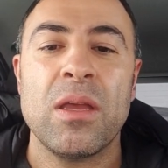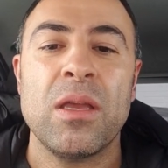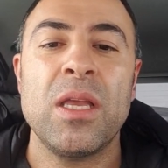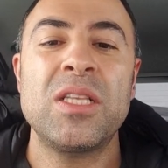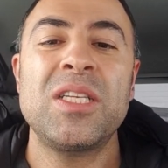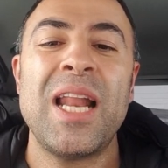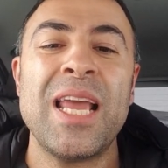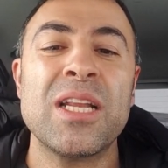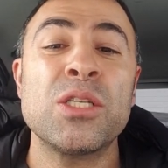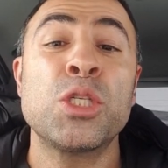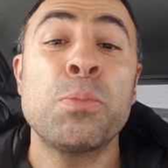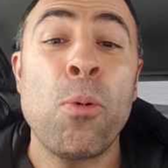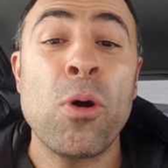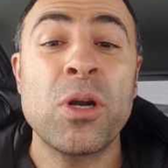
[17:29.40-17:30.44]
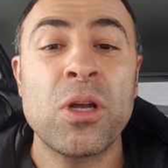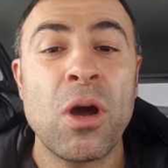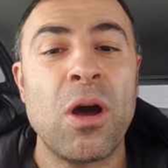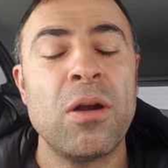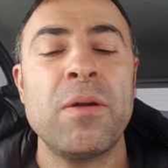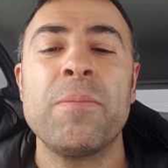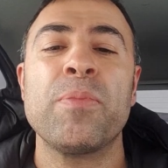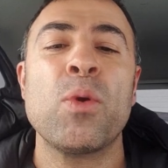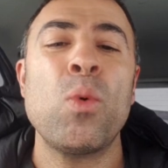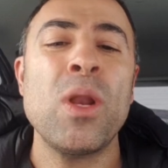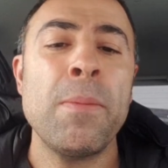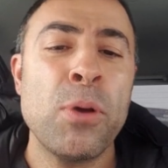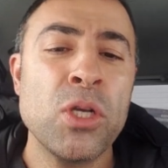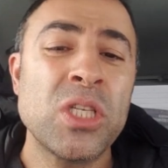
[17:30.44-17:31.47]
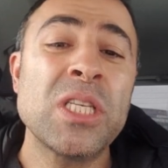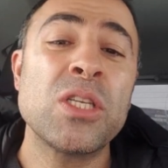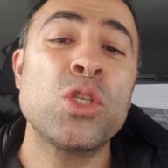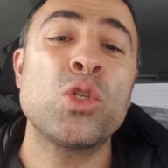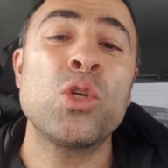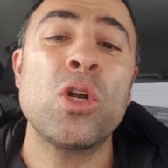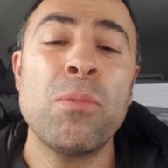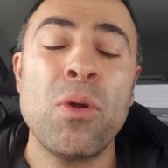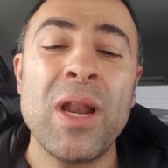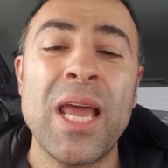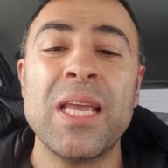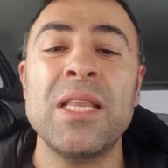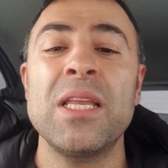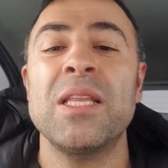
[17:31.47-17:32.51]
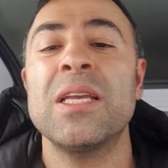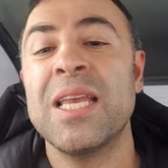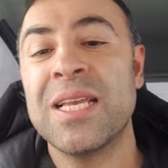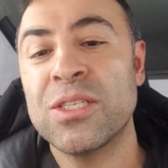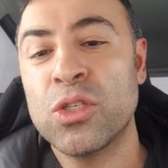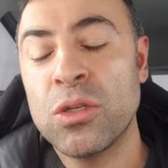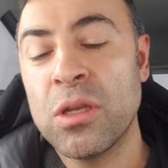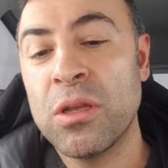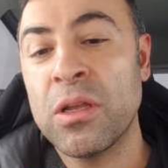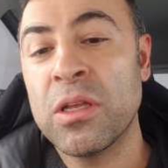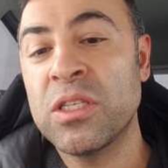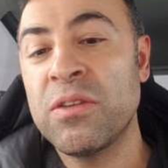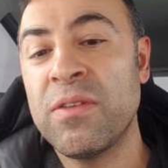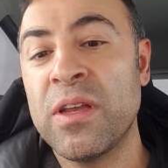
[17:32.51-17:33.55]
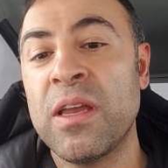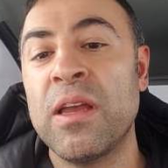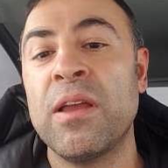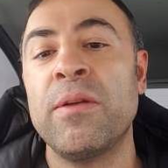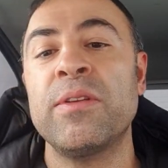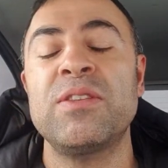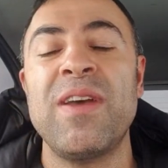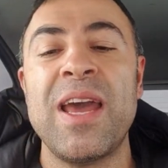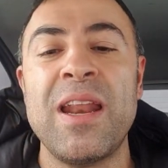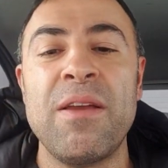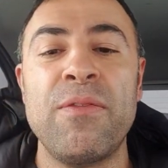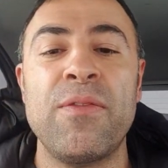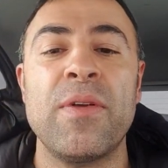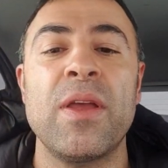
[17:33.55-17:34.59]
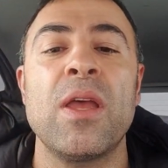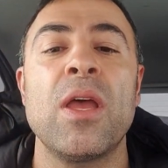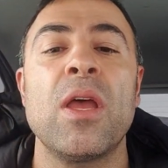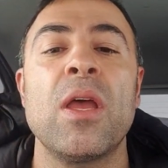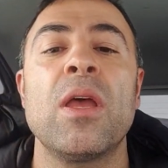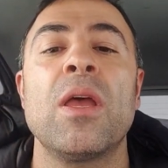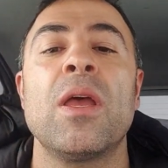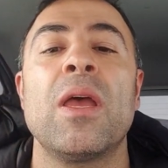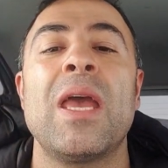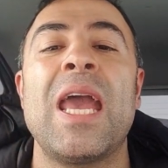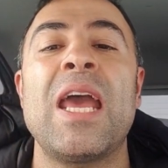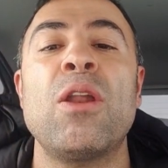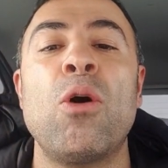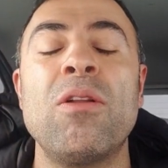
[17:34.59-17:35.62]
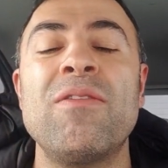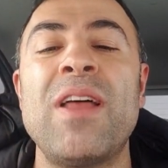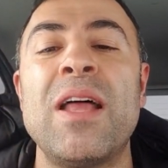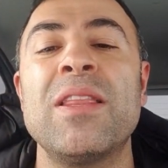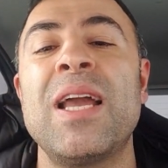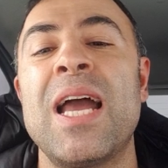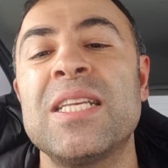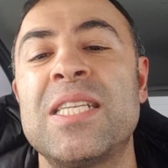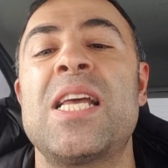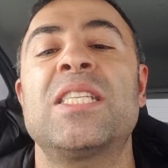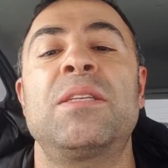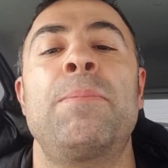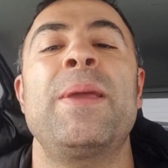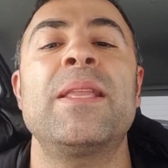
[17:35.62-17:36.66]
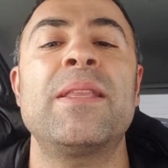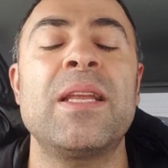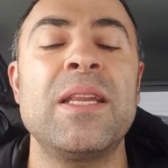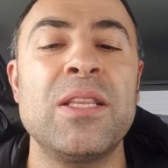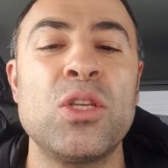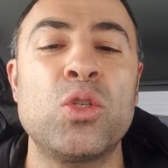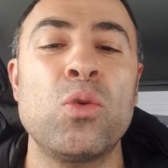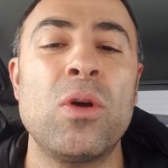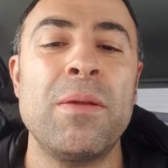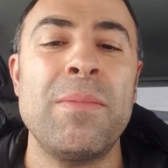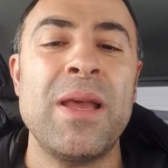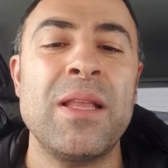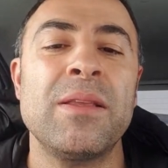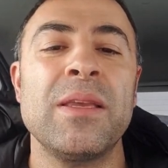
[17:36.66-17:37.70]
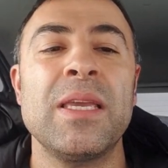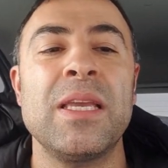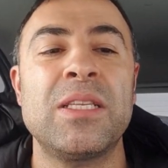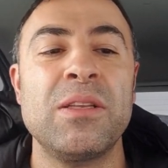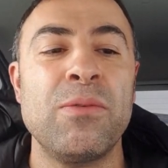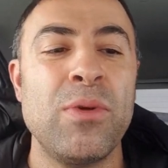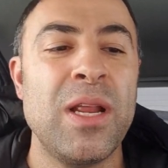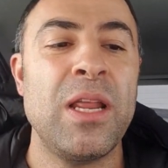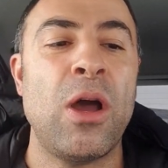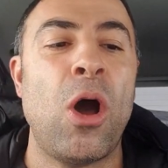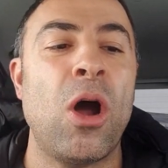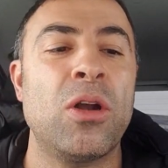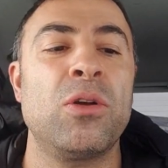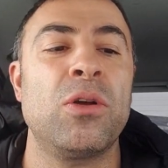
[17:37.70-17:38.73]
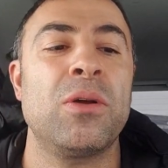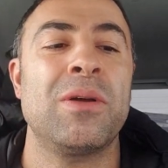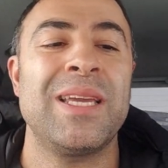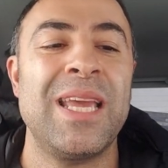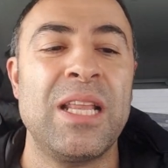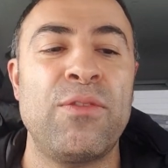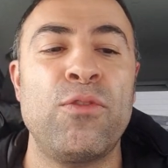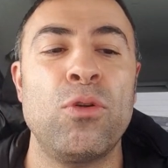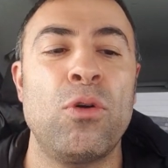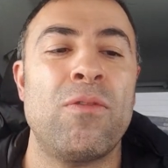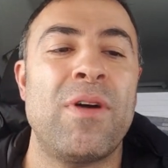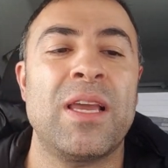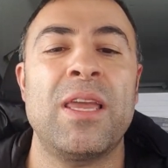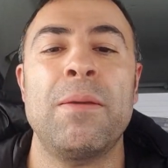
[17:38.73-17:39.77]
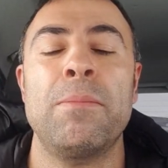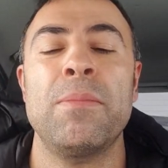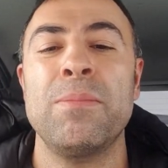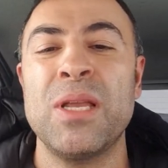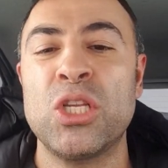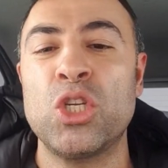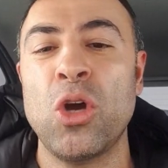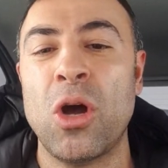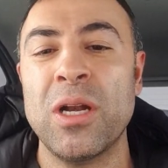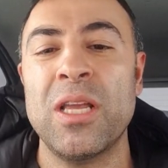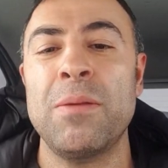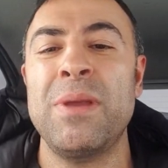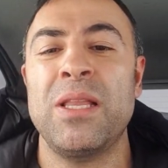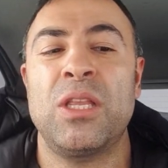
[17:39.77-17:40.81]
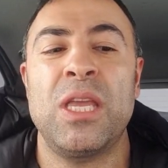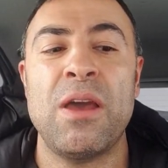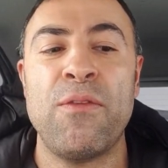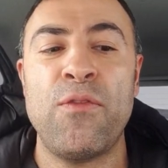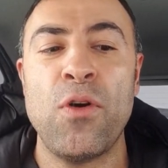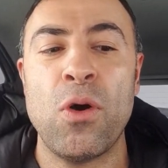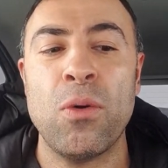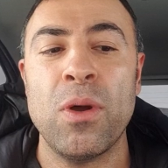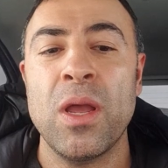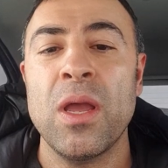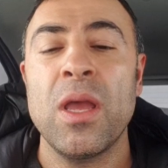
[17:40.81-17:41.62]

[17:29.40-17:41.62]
It's like a sport car. When he pushes his turbo like he did against Zverev and all of the other guys that has beaten in this tournament, it's really hard to get through Novak. He beat Shardy, he beat TFO.